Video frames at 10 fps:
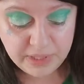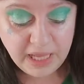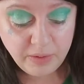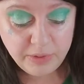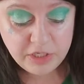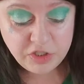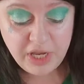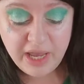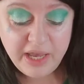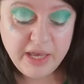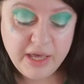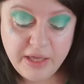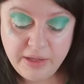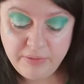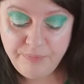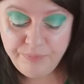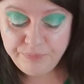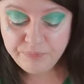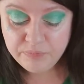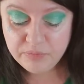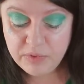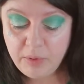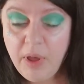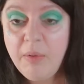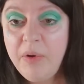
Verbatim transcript: Kind of wish I, um, I,